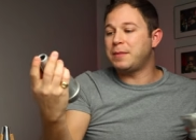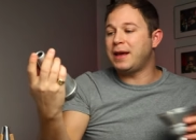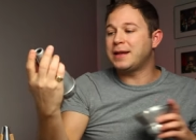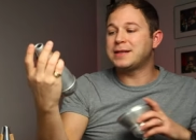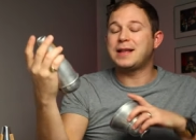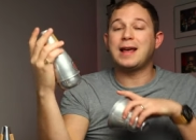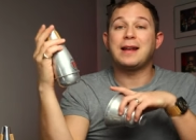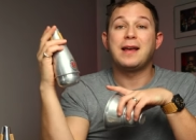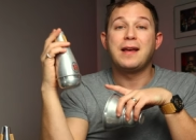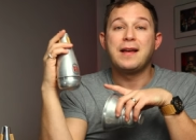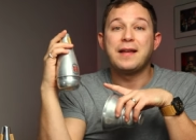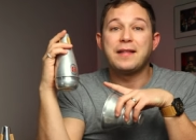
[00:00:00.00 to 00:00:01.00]
means that
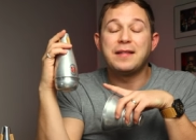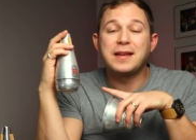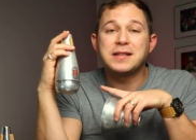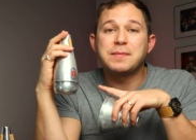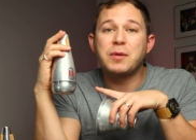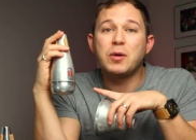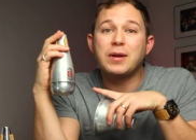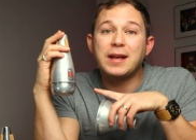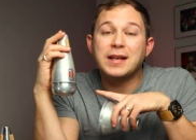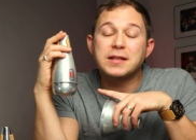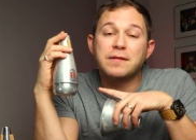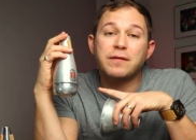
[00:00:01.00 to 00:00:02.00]
this mute
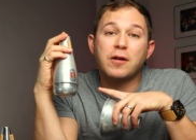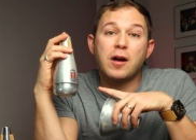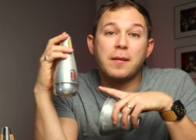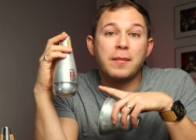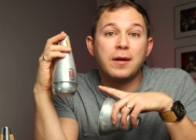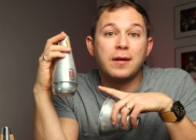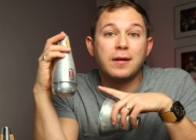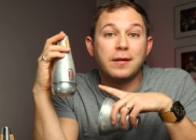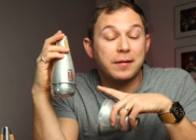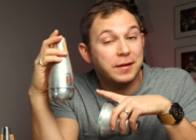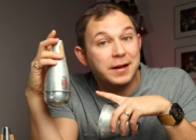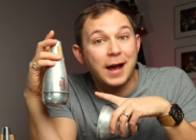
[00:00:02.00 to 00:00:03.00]
is from
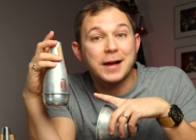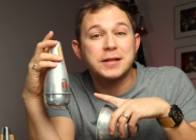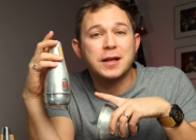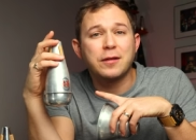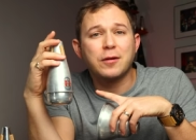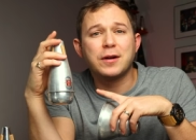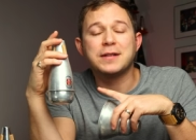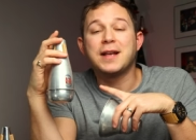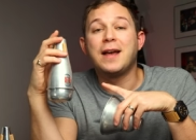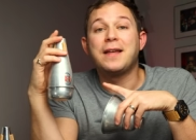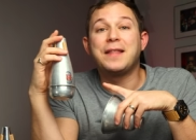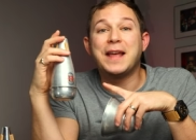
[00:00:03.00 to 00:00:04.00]
the 1930s.
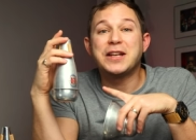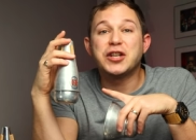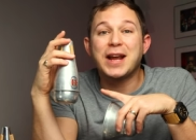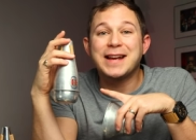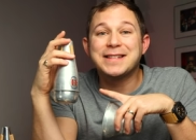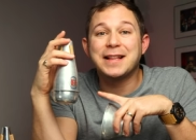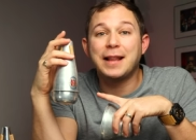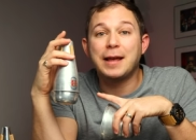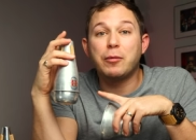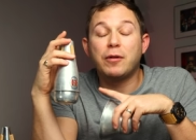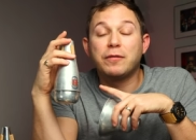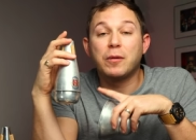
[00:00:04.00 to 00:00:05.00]
They changed the
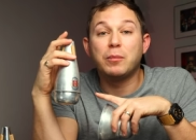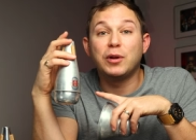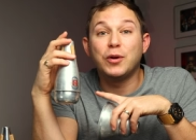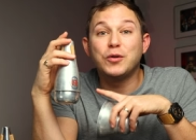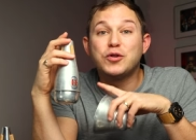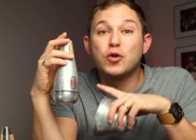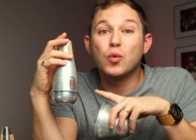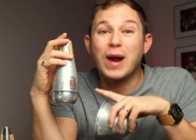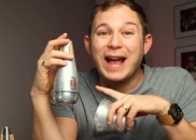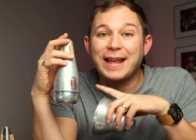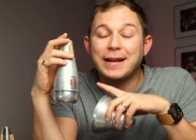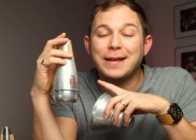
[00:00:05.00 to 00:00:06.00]
label from blue to
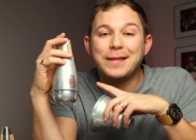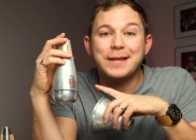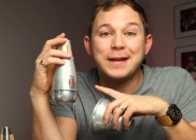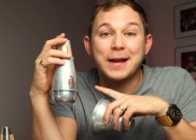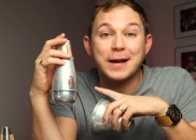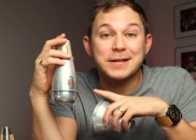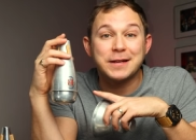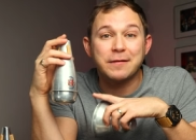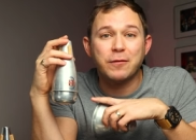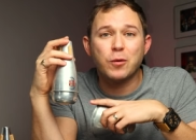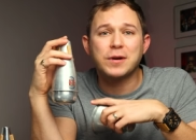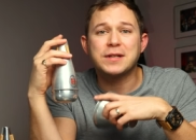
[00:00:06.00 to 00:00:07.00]
red in the
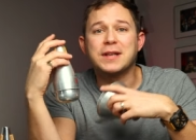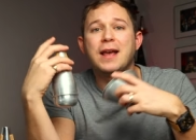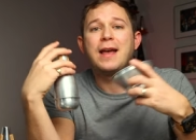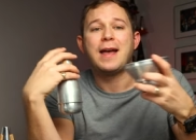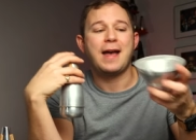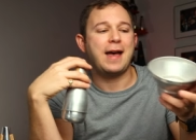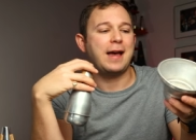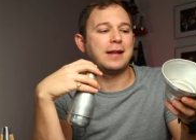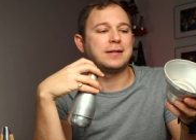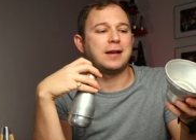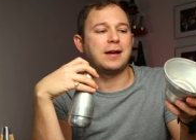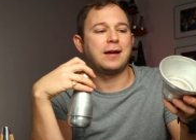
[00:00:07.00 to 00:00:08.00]
1940s.
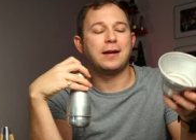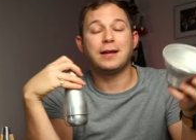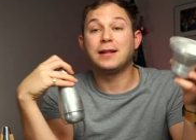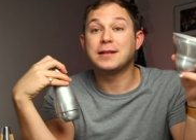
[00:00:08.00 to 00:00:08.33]
And uh, at